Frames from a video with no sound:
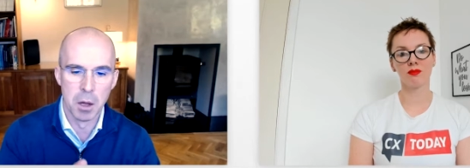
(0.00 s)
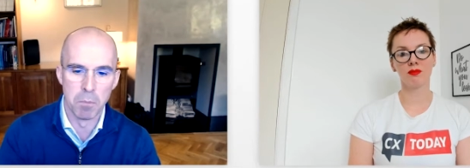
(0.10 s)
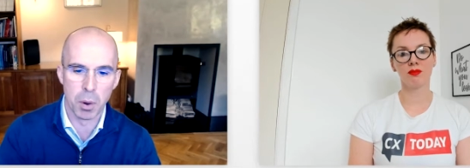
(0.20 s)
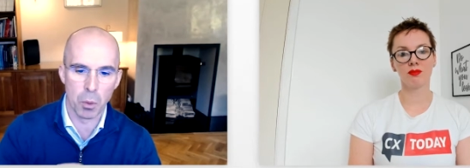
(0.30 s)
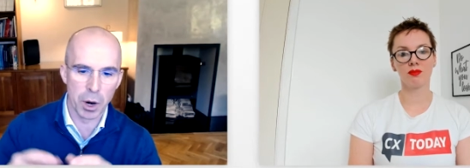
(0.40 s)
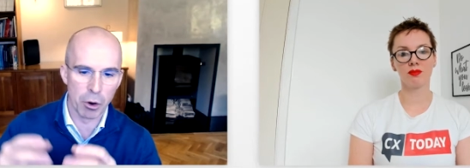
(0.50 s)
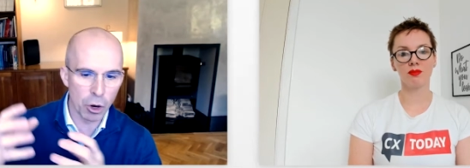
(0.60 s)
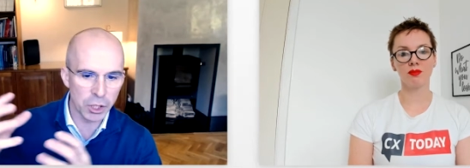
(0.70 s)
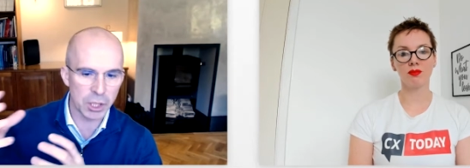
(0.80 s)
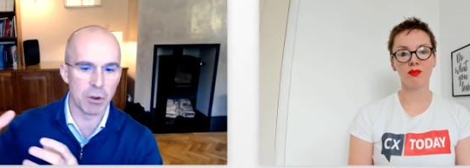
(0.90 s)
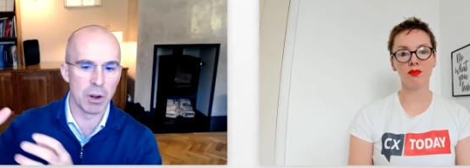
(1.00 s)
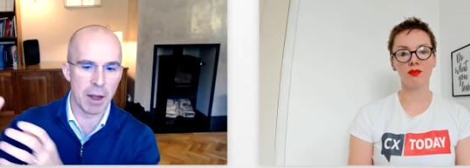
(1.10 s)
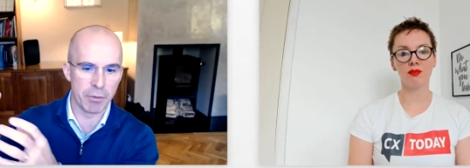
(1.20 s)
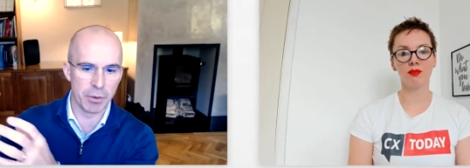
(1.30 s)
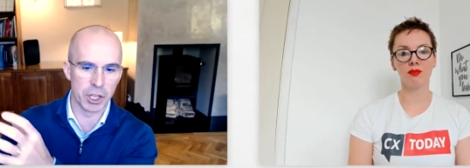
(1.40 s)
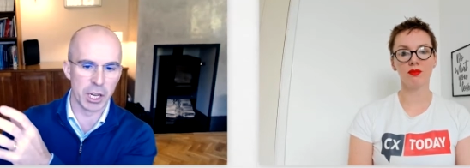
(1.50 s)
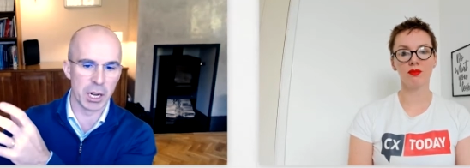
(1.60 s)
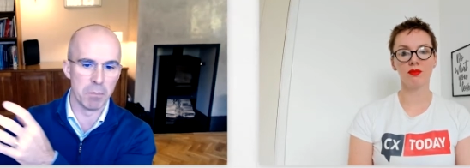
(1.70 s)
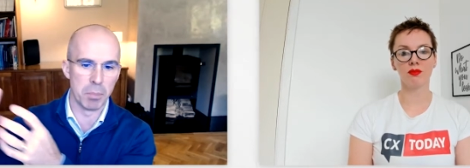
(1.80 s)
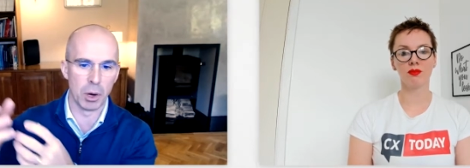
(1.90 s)
Speaker 1: But we're also leveraging
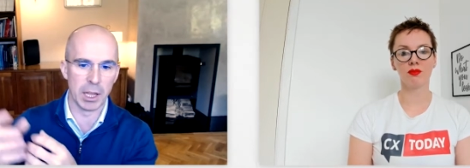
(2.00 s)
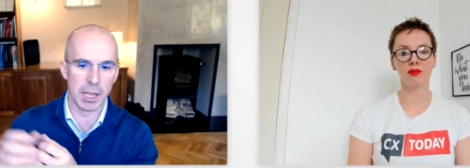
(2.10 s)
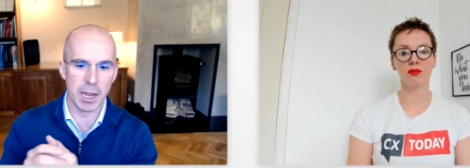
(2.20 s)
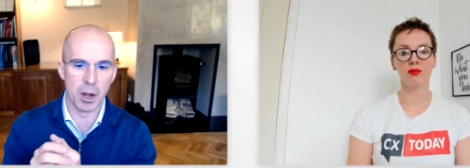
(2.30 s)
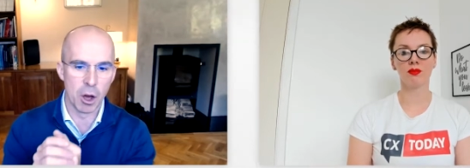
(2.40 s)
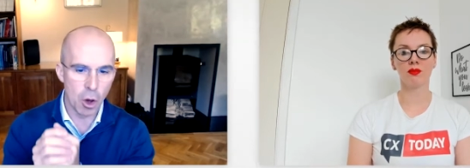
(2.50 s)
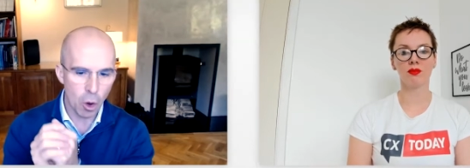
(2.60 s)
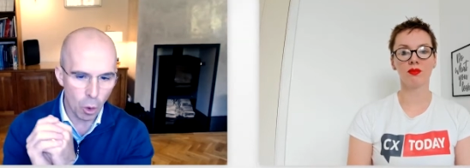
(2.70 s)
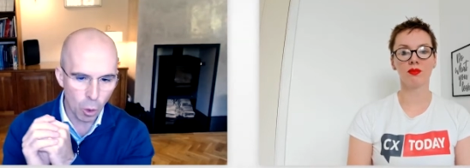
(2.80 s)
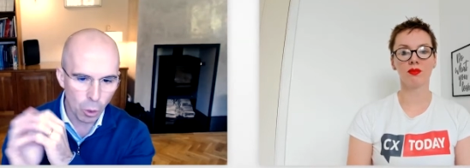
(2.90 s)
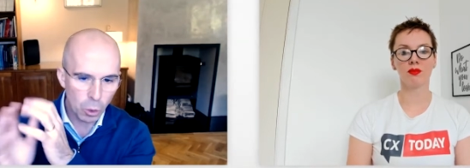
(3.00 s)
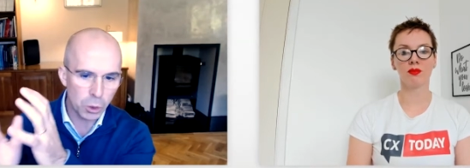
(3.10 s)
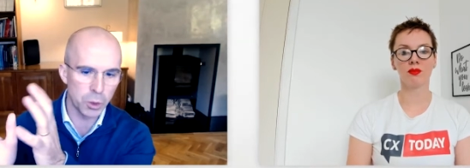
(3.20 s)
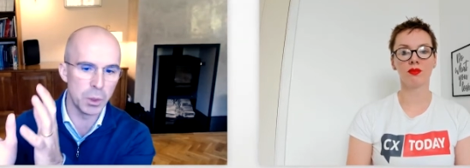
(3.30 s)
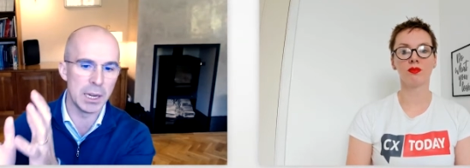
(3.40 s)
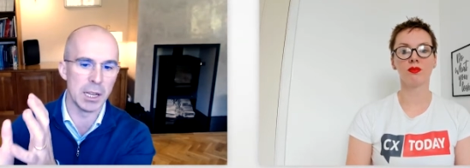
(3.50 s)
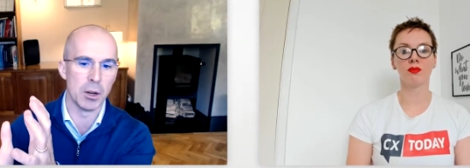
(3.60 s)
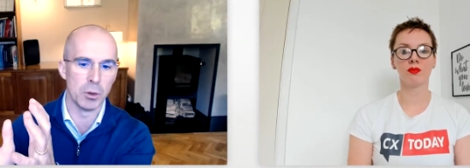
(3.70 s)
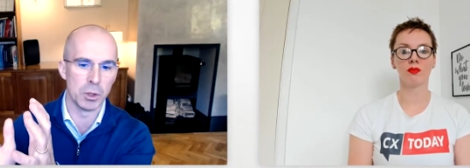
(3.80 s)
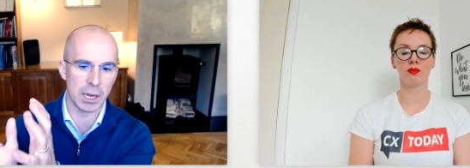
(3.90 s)
and pulling in all
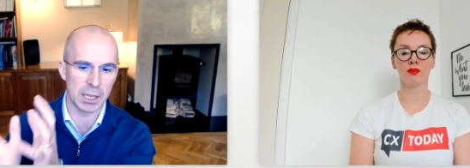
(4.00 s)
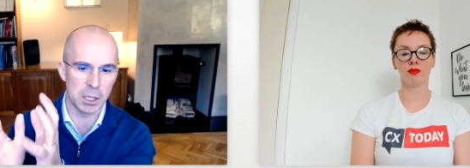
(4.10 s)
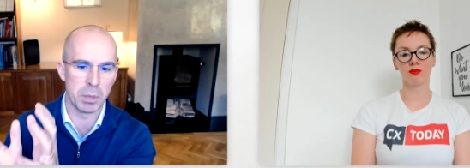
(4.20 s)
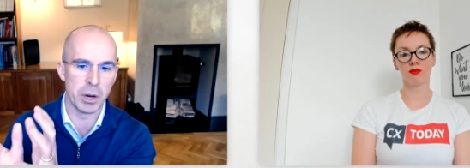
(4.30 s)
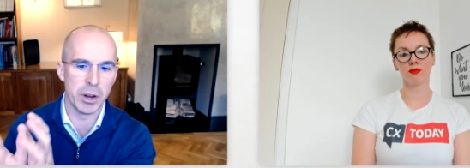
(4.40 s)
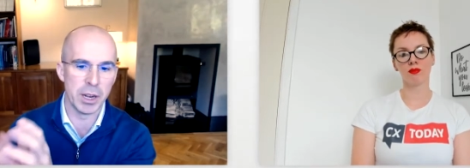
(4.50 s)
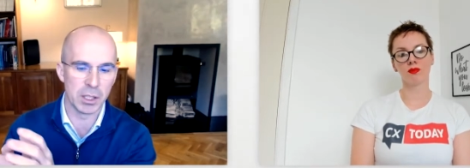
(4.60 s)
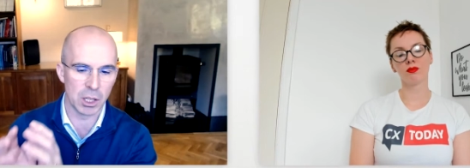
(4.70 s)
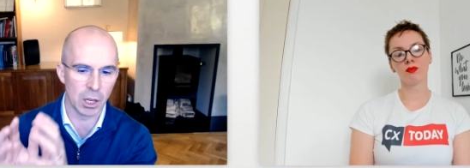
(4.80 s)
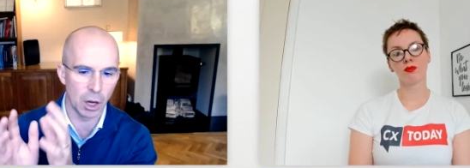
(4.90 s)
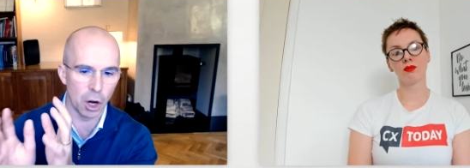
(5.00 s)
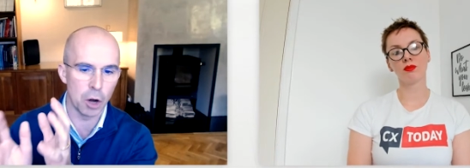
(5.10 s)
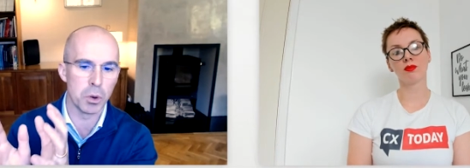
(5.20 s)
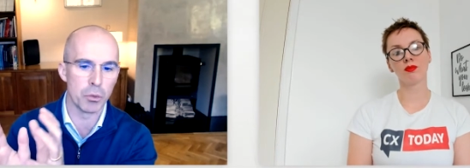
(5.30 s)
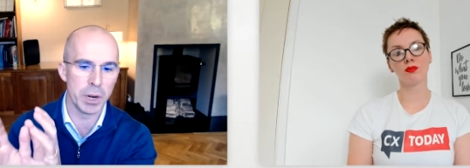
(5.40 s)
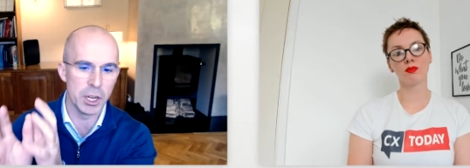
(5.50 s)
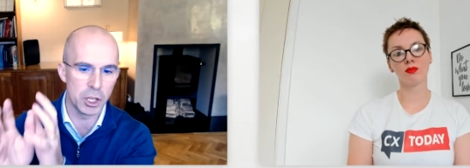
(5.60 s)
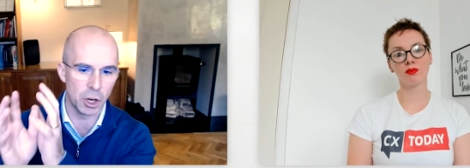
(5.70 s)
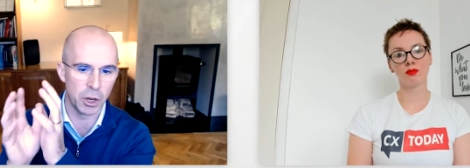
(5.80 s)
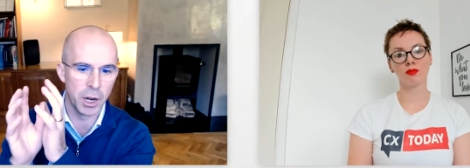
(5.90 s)
Twilio's experience and global reach
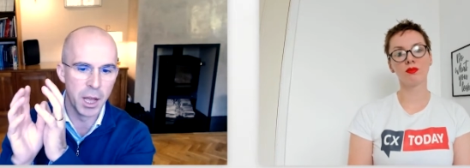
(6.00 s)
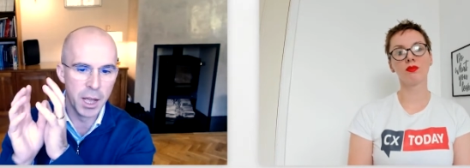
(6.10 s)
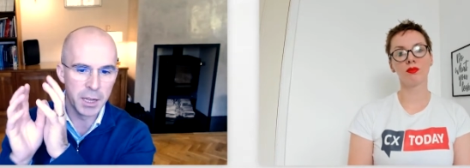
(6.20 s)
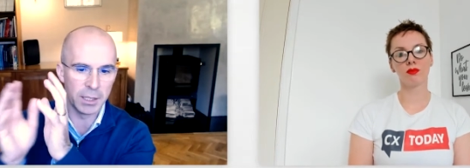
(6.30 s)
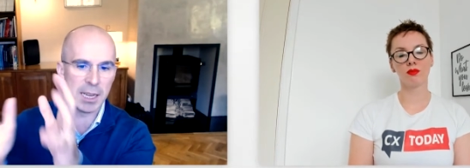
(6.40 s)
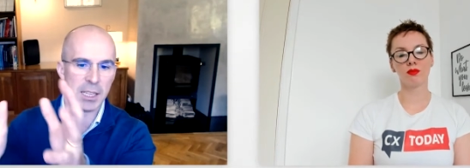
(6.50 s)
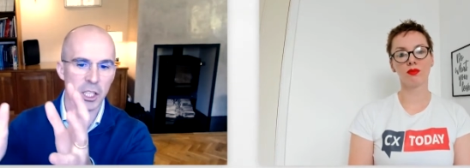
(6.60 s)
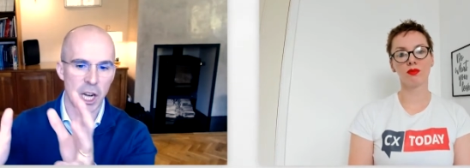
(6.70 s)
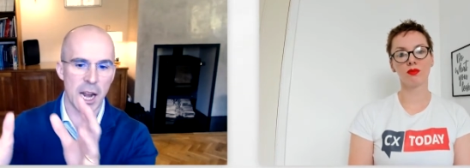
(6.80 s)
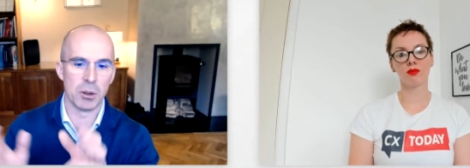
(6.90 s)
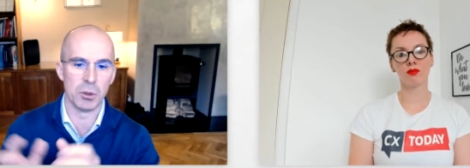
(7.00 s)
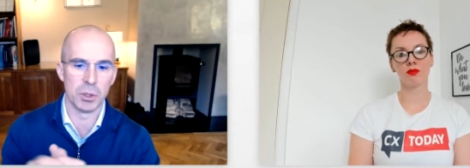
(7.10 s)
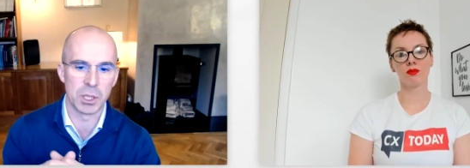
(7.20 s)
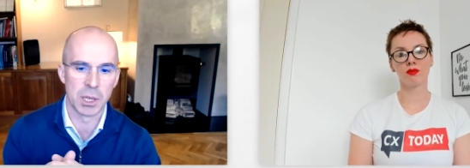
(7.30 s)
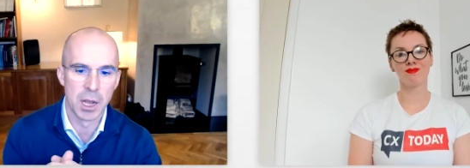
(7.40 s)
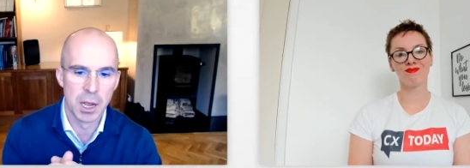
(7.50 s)
on data channels